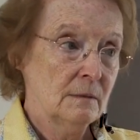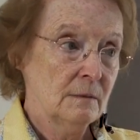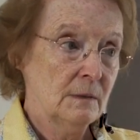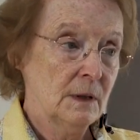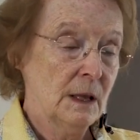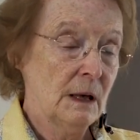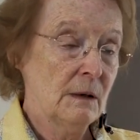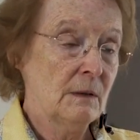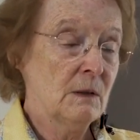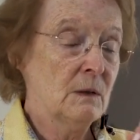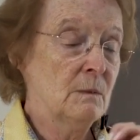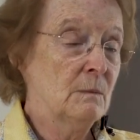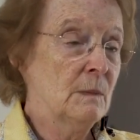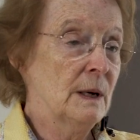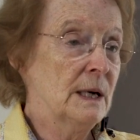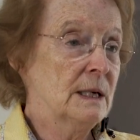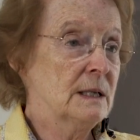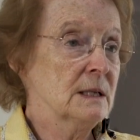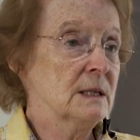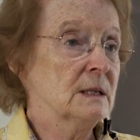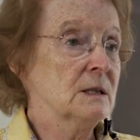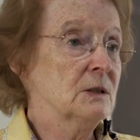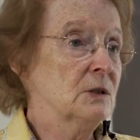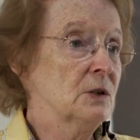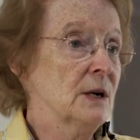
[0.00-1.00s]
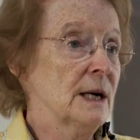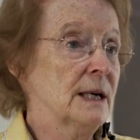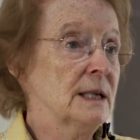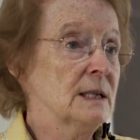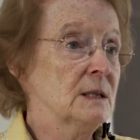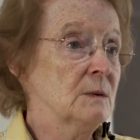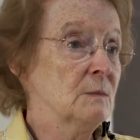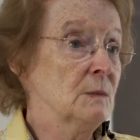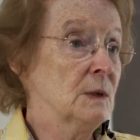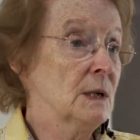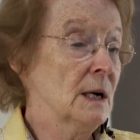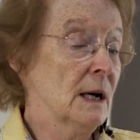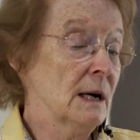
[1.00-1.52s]
They're the best
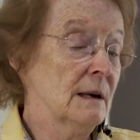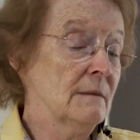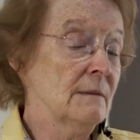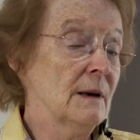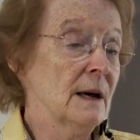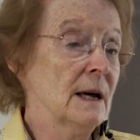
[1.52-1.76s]
tradesmen I've